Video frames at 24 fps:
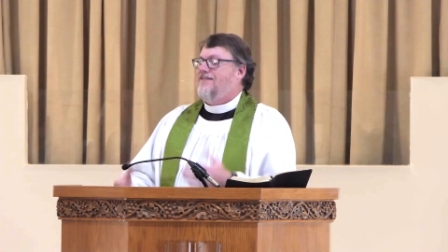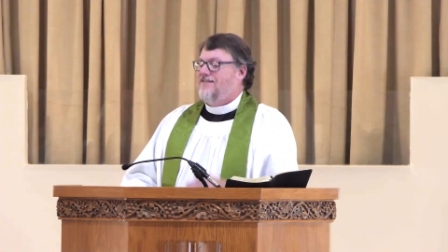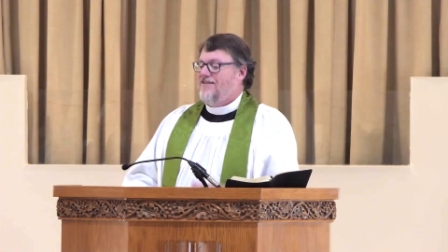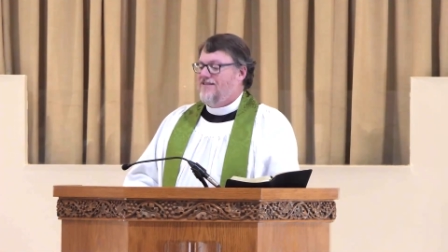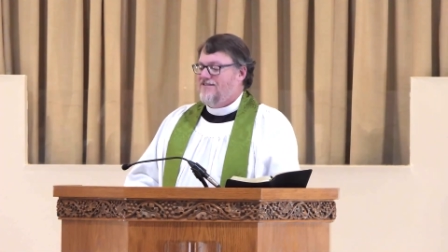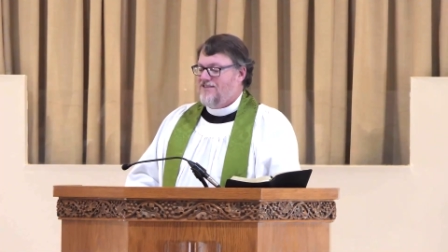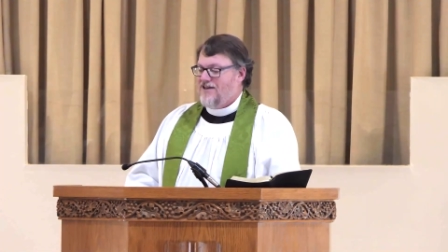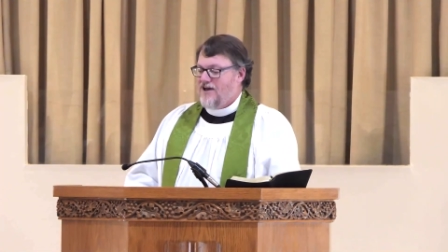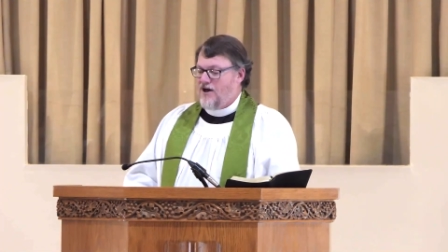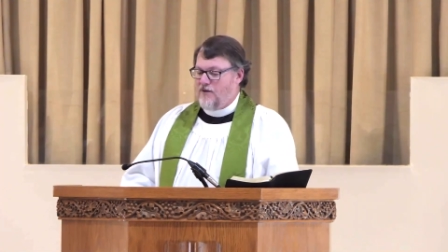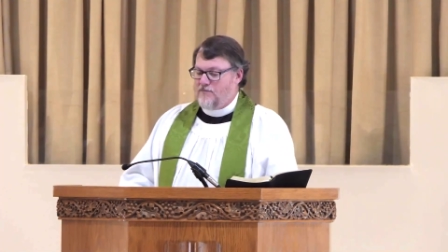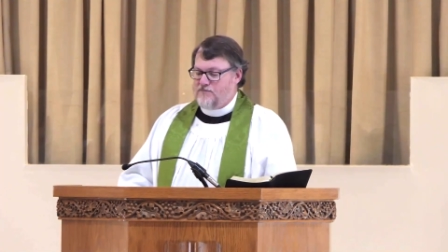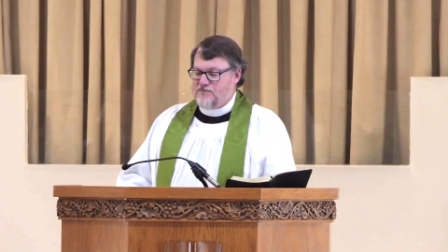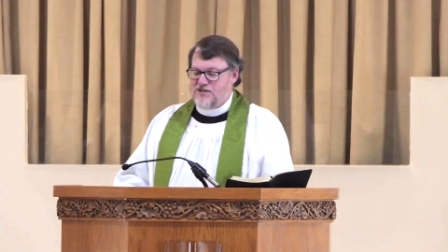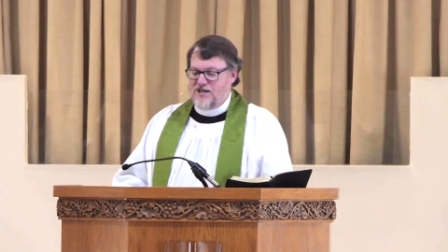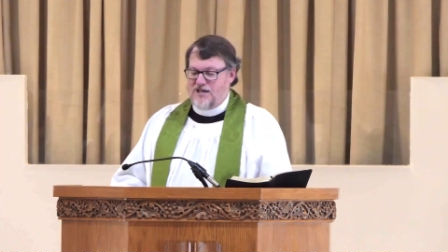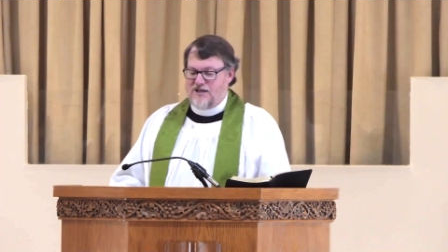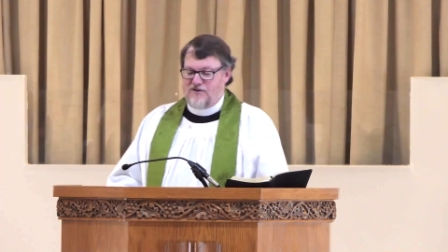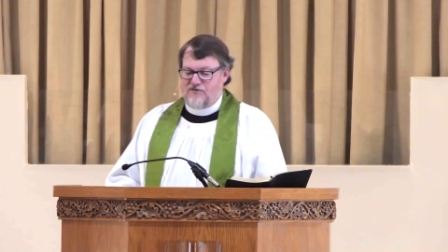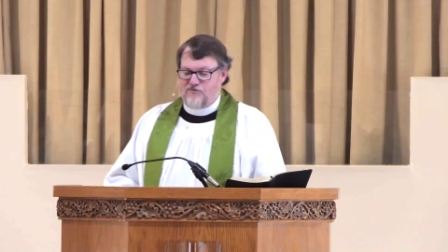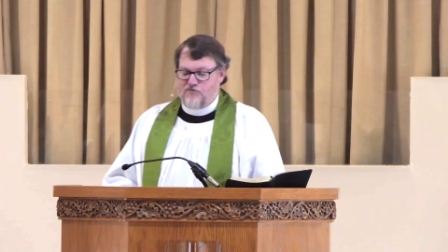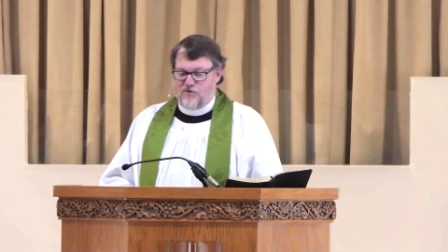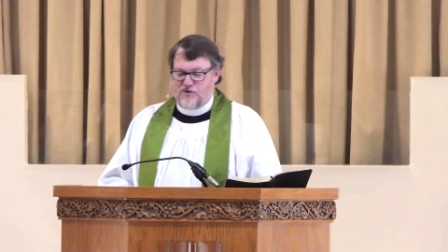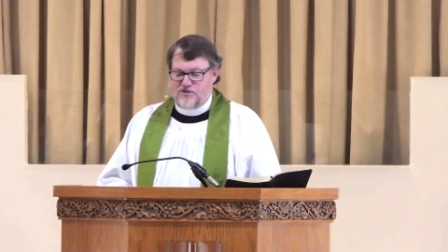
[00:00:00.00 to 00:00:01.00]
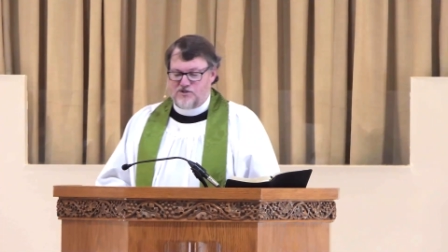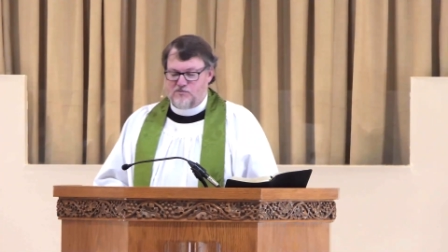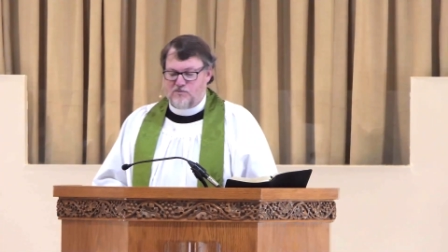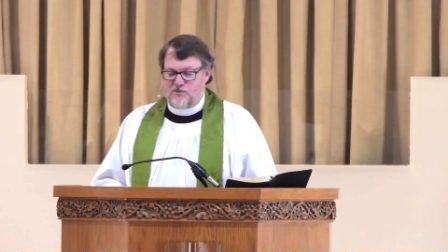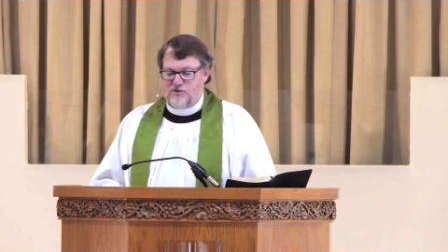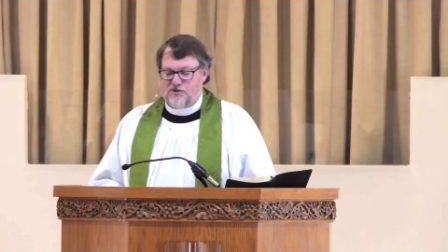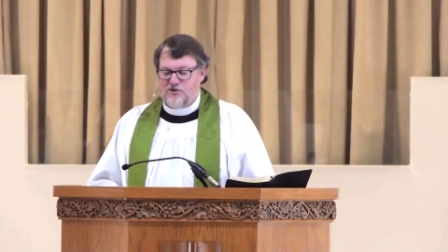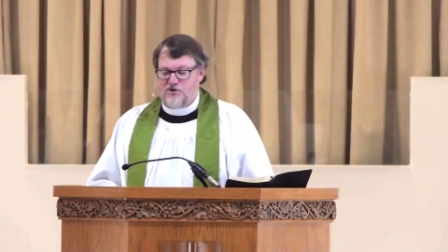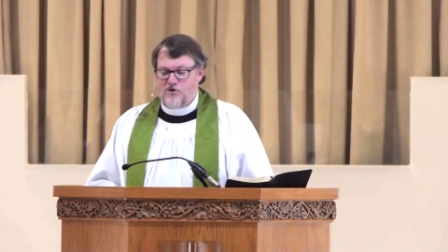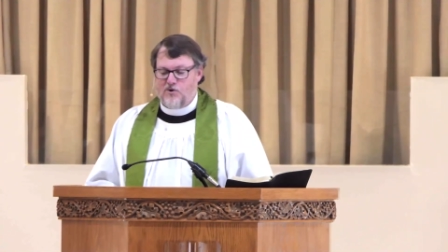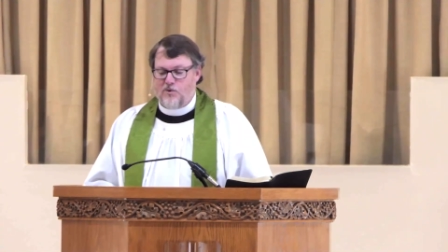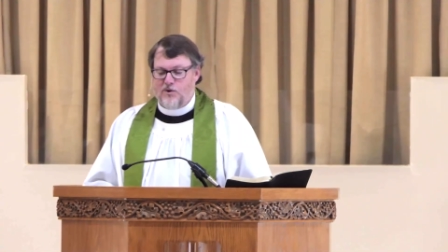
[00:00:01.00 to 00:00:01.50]
the update of what's been
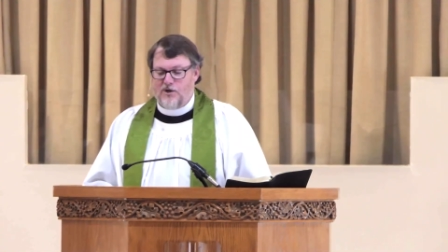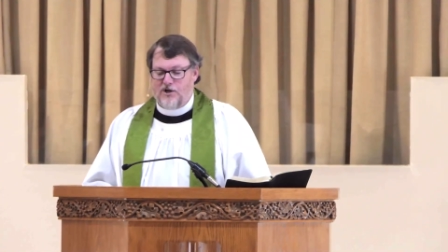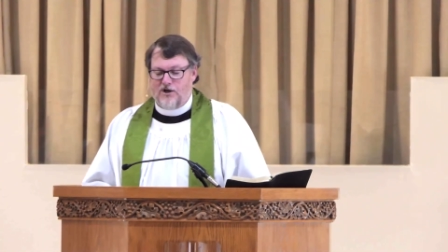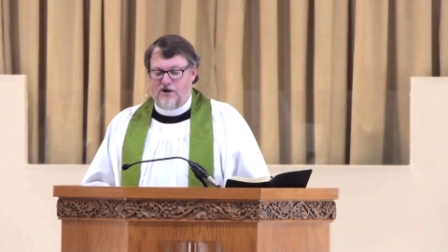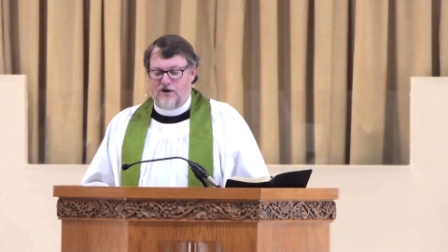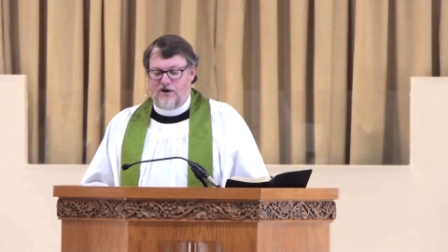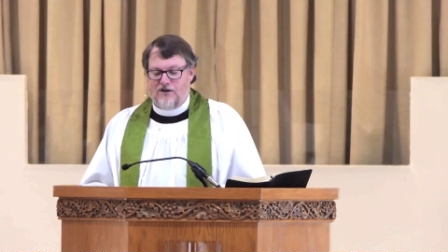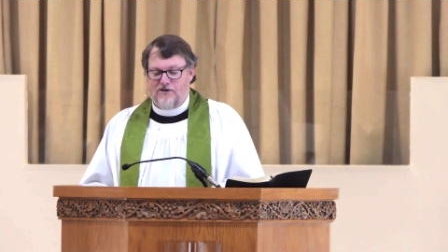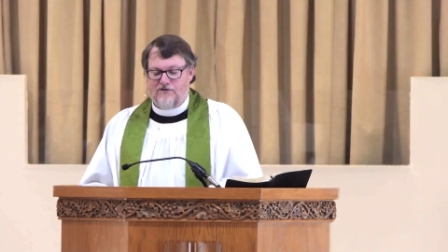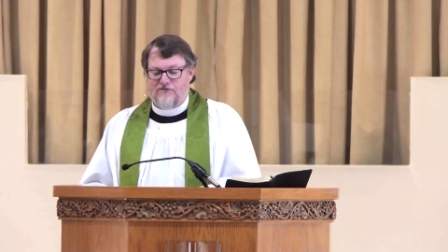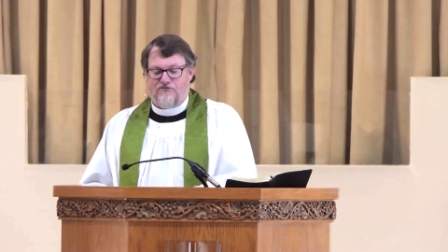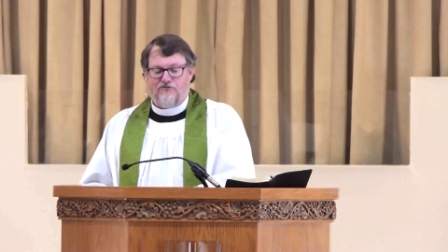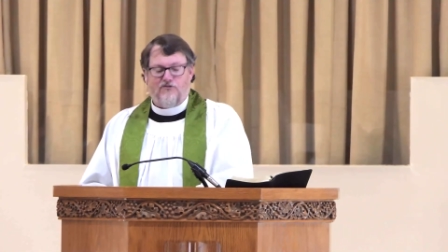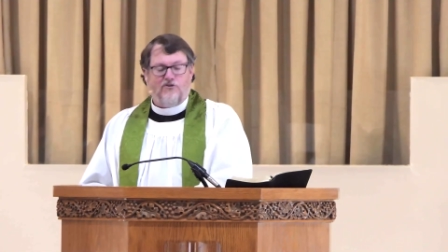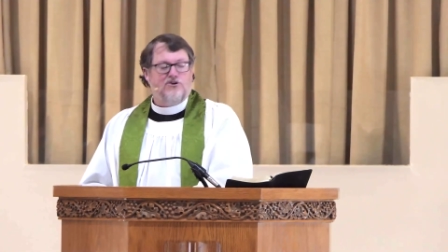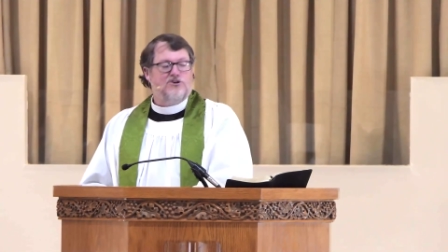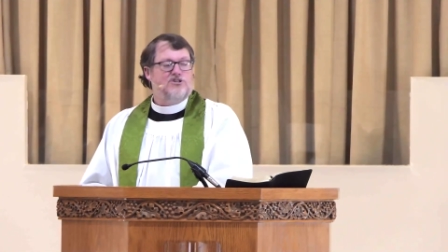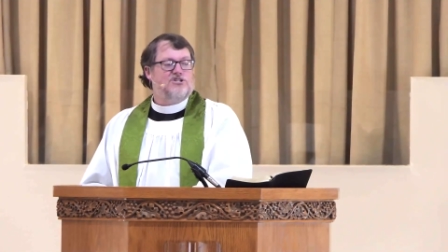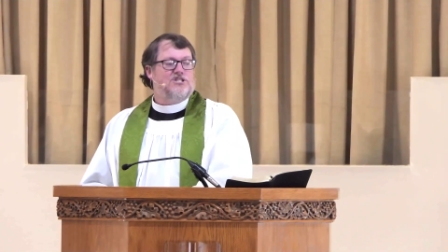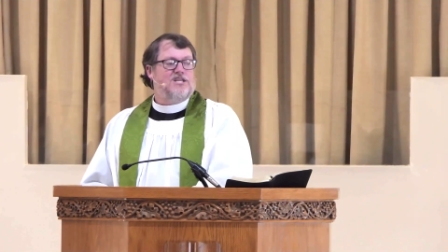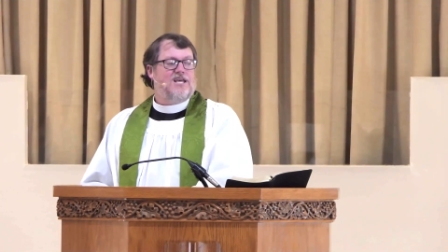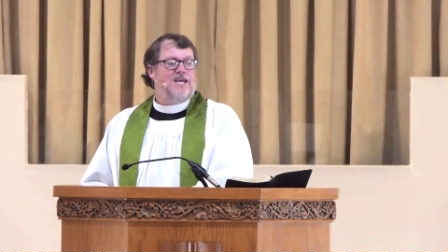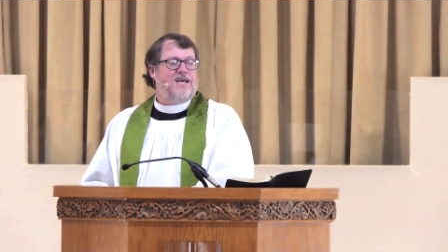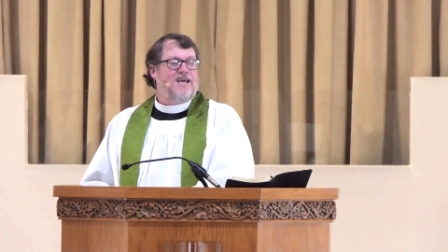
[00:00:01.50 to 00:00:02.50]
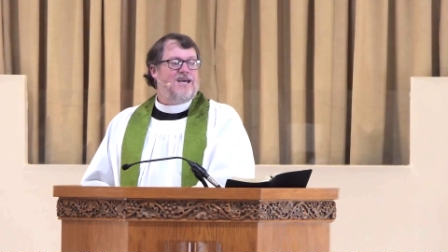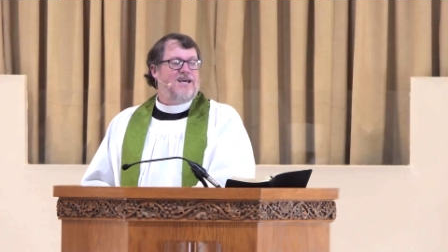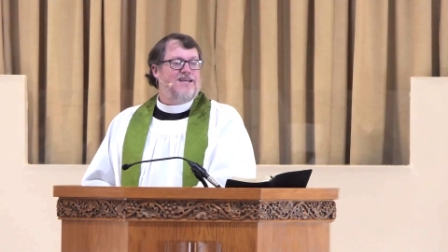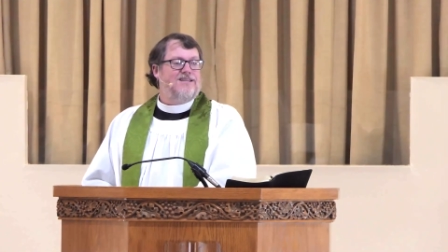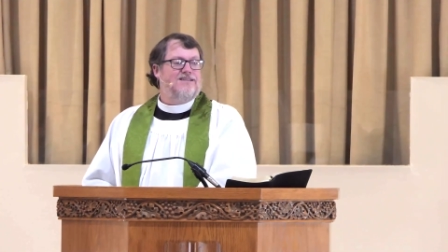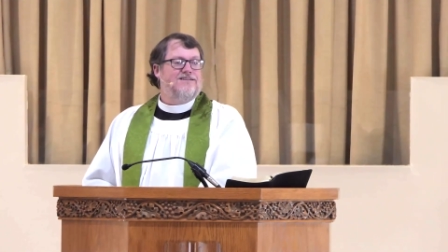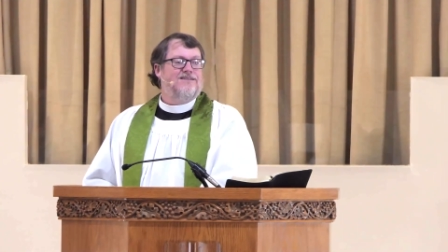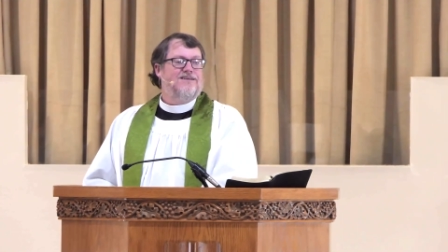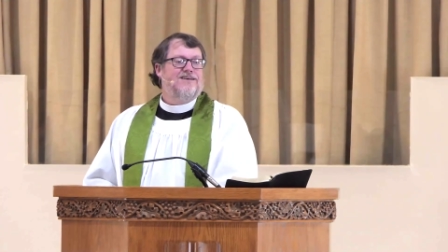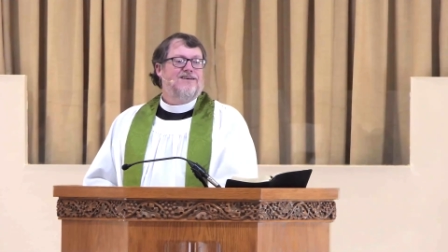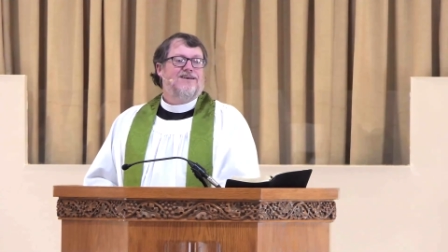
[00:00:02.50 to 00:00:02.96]
going on firsthand